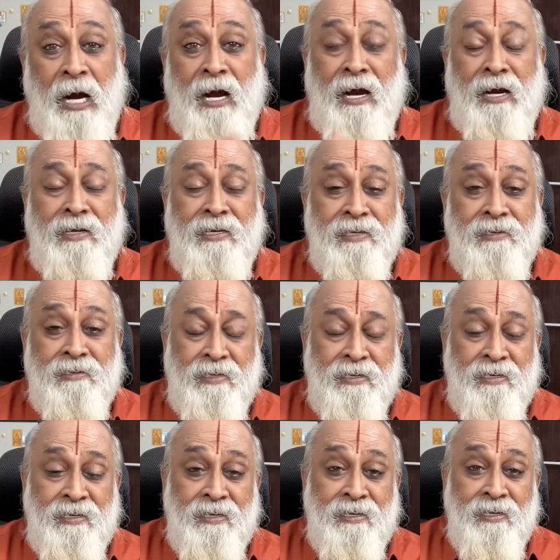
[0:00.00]
But
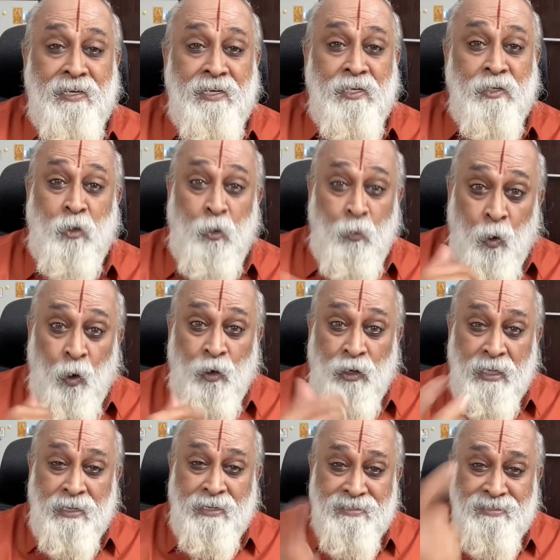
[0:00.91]
to
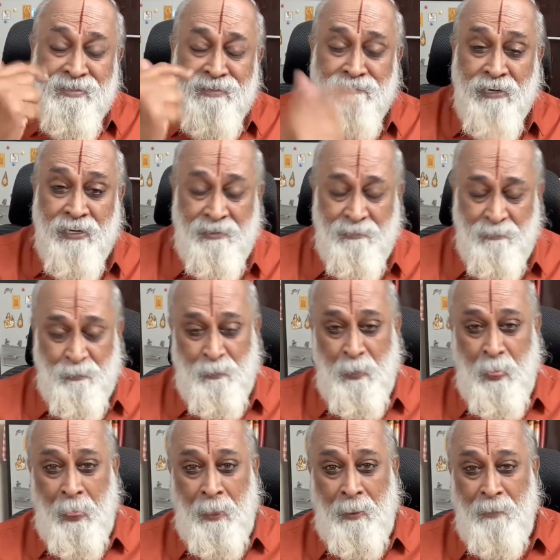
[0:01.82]
own it is divine.
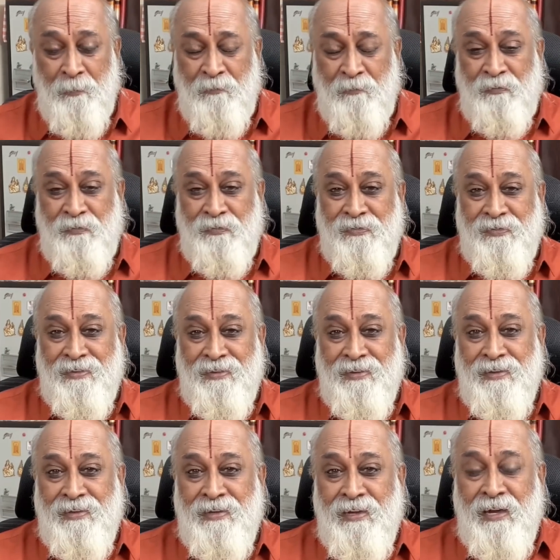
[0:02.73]

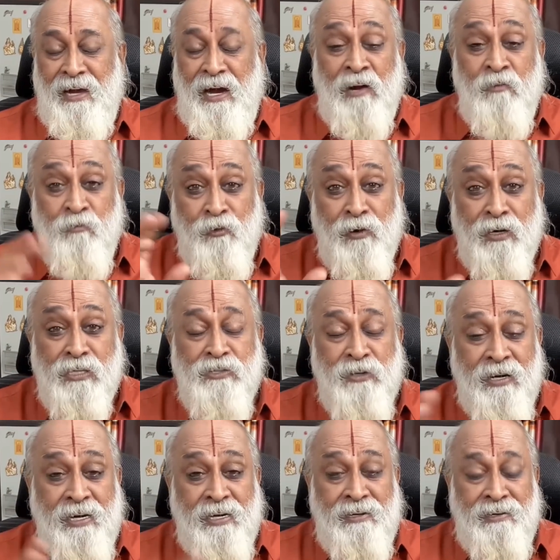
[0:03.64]

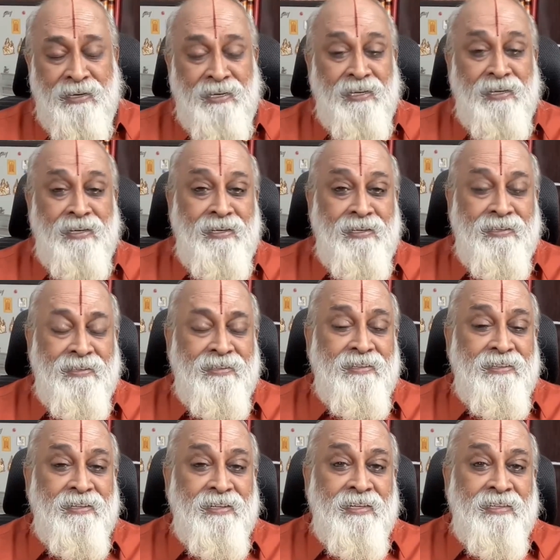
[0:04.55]
Unfortunately,
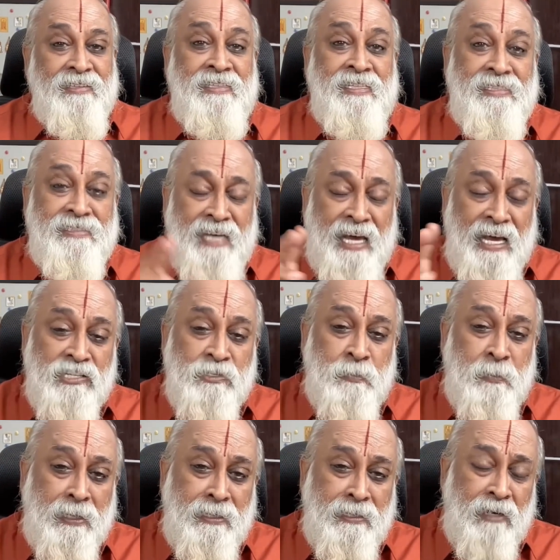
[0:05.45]
this
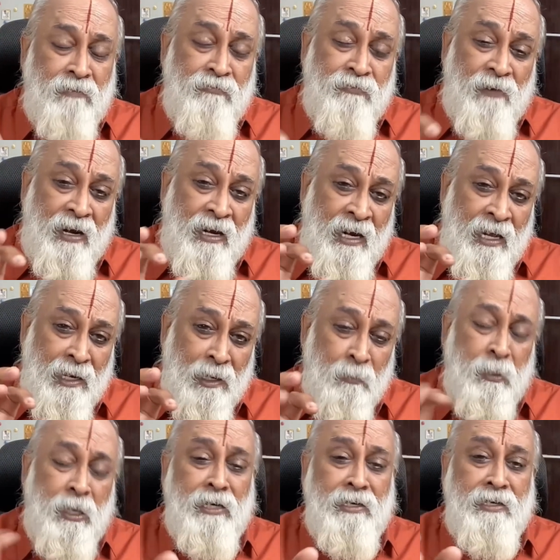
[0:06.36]
aspect of
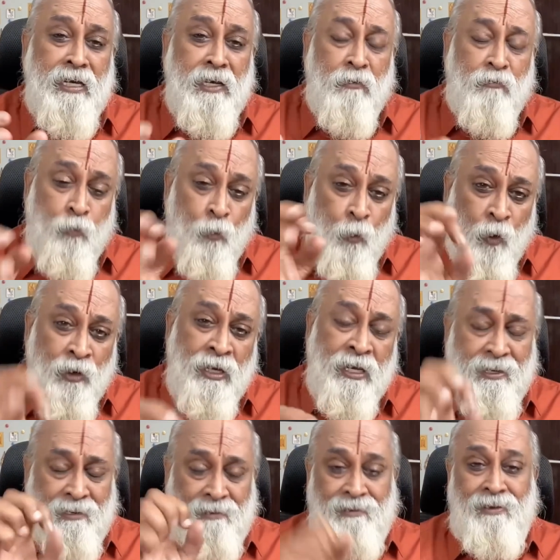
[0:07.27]
vulnerability of
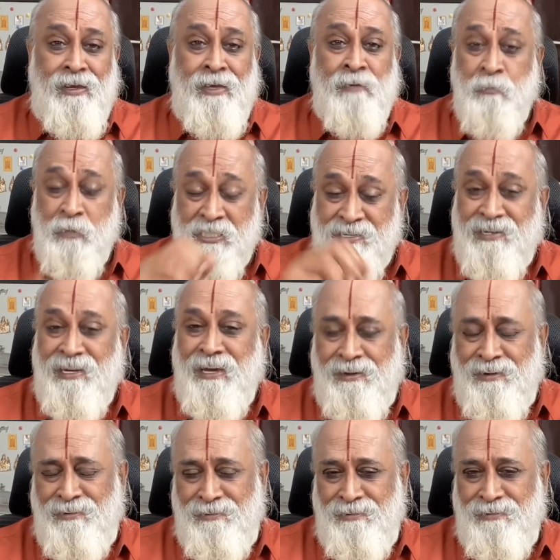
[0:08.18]
owning a
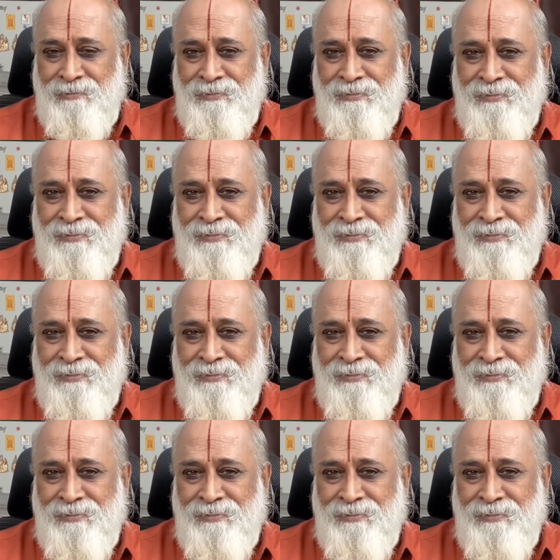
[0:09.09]
mistake